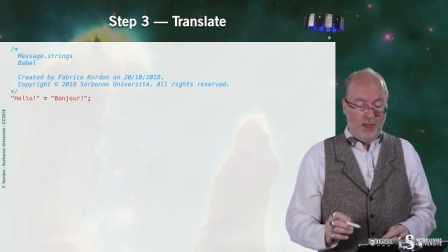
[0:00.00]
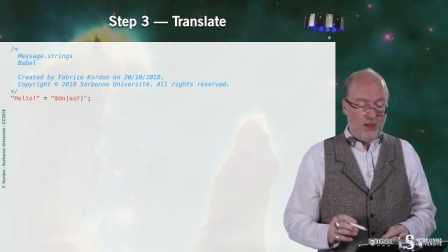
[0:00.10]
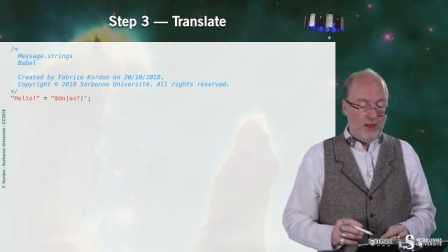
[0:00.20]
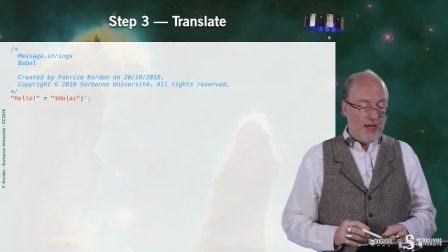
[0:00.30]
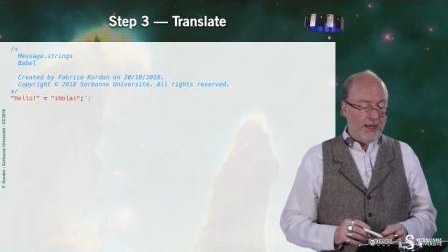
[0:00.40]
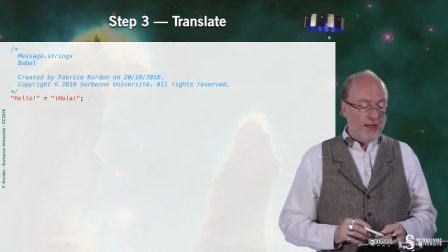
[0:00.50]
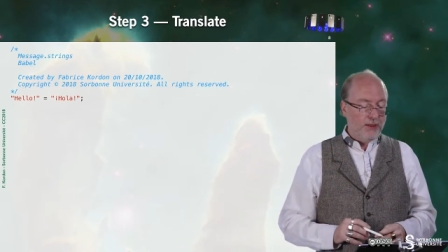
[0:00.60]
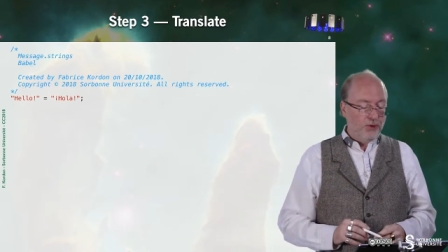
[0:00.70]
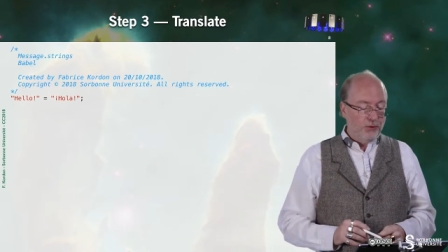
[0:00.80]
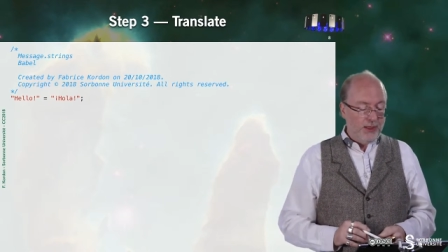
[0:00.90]
Uh, I
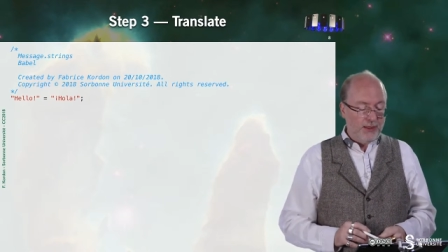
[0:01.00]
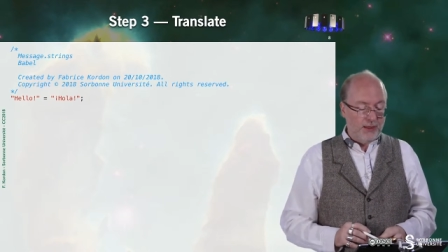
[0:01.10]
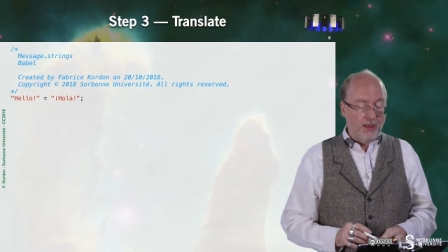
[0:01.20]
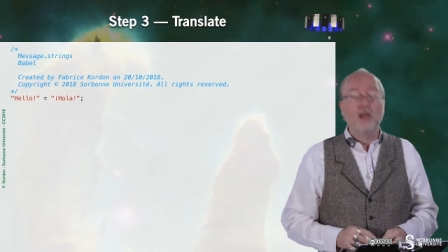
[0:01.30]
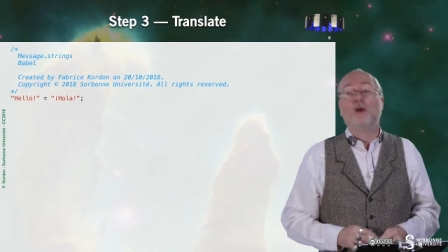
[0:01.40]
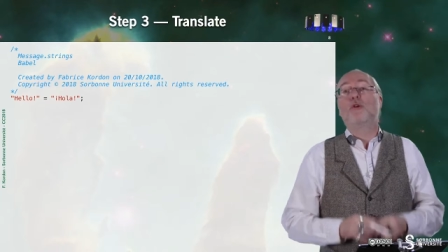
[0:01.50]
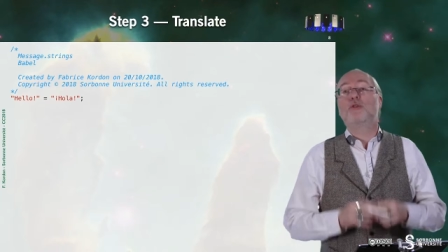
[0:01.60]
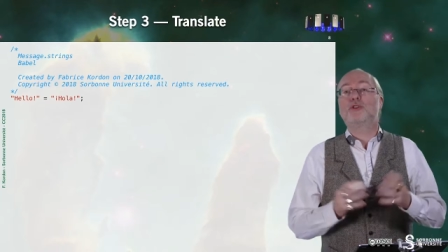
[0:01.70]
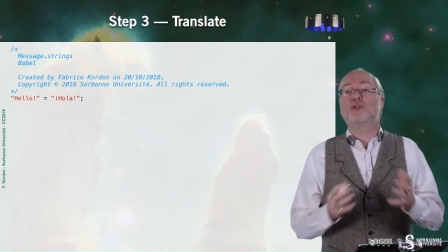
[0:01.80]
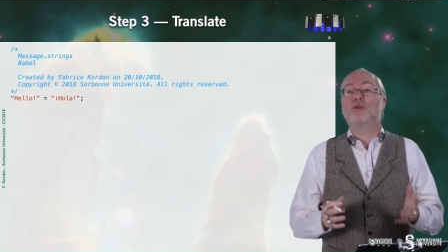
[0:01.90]
can do it
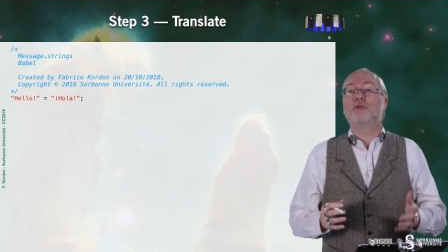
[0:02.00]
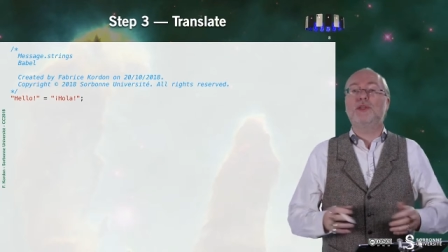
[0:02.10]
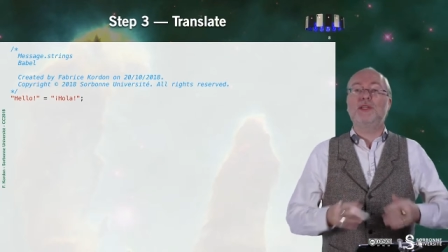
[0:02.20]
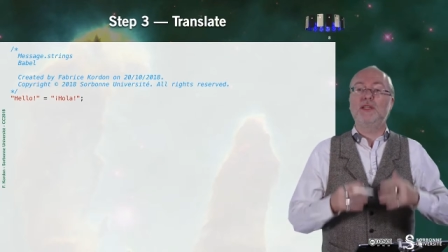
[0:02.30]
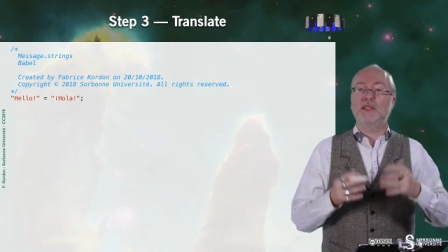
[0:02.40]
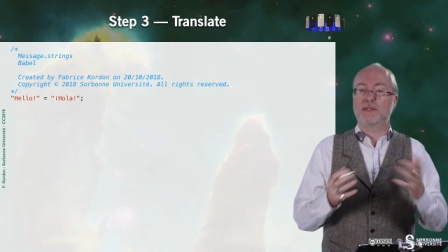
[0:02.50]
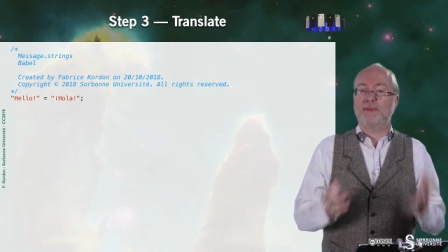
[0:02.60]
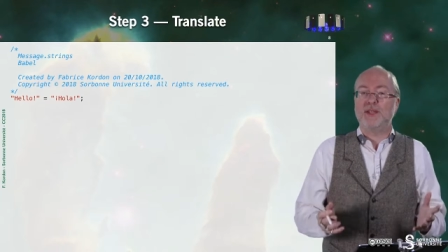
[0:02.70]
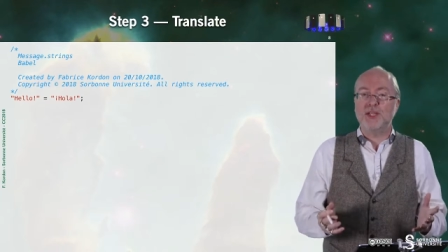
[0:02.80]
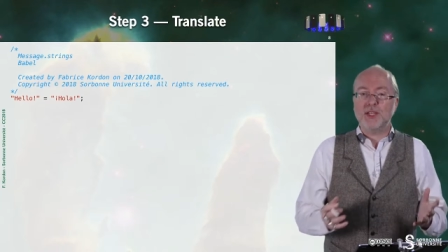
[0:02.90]
also in
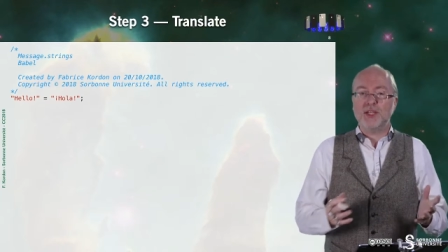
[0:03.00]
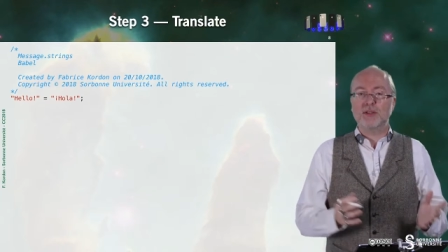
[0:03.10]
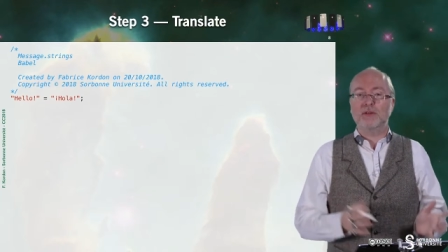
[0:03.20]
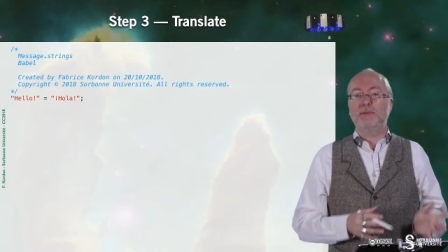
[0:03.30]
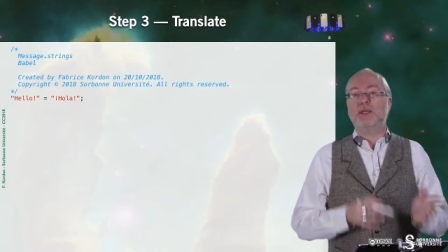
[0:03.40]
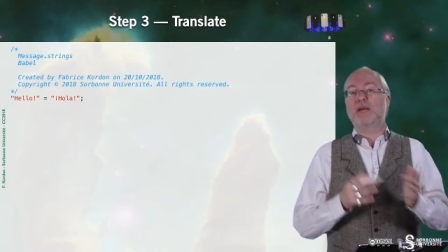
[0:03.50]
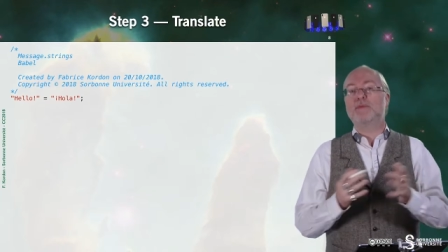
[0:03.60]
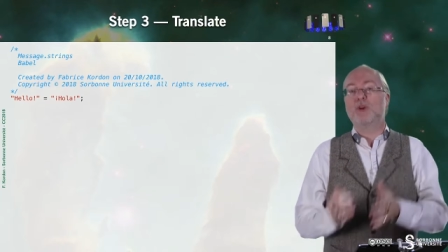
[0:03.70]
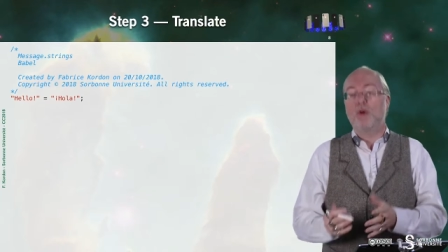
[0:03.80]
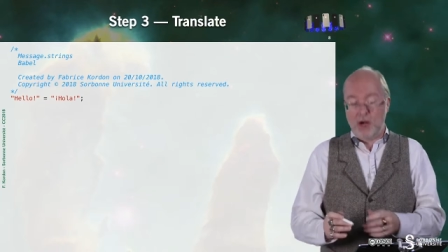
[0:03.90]
Spanish, so it
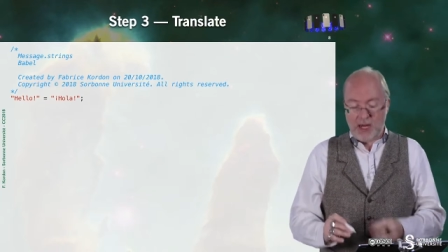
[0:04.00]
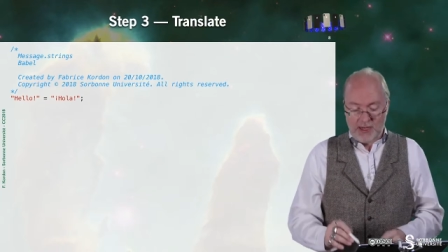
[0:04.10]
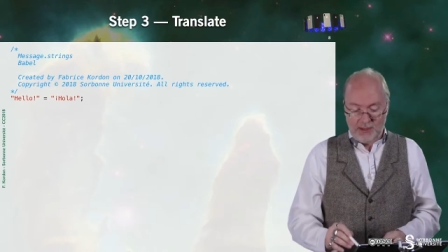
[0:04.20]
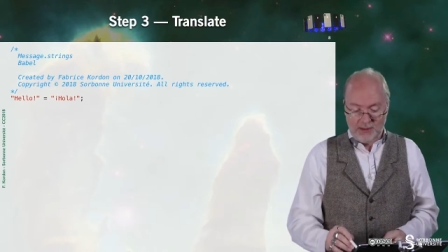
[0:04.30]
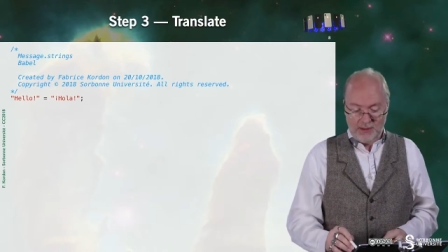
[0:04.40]
becomes hola.